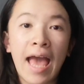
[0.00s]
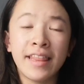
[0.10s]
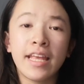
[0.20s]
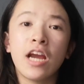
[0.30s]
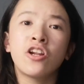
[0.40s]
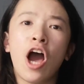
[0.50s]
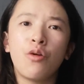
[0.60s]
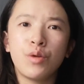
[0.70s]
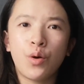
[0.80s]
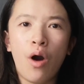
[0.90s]
and they are
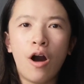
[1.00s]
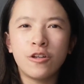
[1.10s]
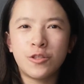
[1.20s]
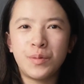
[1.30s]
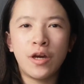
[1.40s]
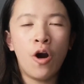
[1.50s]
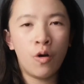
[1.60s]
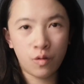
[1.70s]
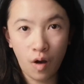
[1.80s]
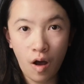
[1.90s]
not required to be
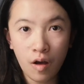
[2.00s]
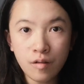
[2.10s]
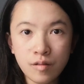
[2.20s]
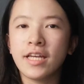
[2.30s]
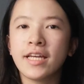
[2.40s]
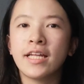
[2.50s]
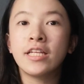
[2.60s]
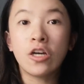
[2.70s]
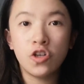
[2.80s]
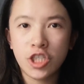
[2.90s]
on call. They
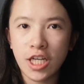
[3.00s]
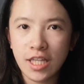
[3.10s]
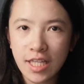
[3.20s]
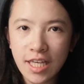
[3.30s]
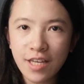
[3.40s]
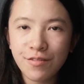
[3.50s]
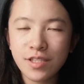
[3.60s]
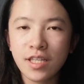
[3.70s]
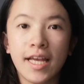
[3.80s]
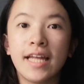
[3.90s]
can negotiate
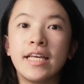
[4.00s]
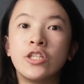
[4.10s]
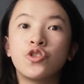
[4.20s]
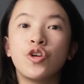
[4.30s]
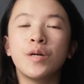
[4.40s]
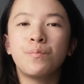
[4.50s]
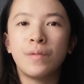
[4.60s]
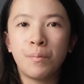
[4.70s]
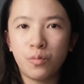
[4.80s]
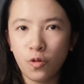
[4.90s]
leaves, they can enjoy
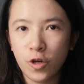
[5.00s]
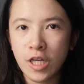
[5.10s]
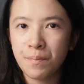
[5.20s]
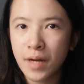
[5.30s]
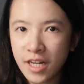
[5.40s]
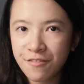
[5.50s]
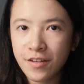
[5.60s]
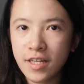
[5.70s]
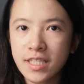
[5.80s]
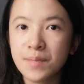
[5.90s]
employee
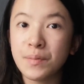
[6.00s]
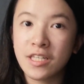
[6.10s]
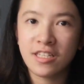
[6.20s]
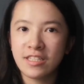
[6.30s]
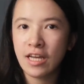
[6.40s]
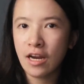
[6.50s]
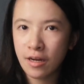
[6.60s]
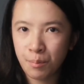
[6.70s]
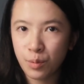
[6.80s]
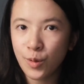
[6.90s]
benefits because they are
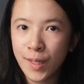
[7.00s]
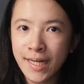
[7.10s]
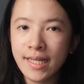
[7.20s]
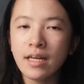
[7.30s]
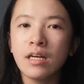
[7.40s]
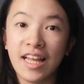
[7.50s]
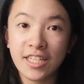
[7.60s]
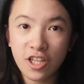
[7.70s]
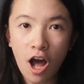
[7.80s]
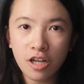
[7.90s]
employed.
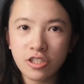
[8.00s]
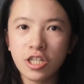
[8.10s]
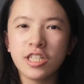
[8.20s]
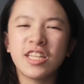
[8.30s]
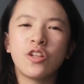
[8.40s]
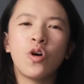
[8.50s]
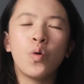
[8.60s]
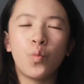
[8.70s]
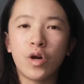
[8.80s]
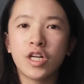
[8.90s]
Unlike doctors, they
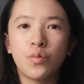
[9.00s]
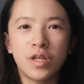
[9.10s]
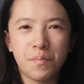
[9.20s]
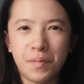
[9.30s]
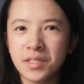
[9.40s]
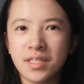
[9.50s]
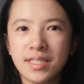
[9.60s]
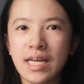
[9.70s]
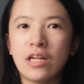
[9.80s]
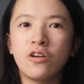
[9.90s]
don't work with the
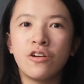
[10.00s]
business side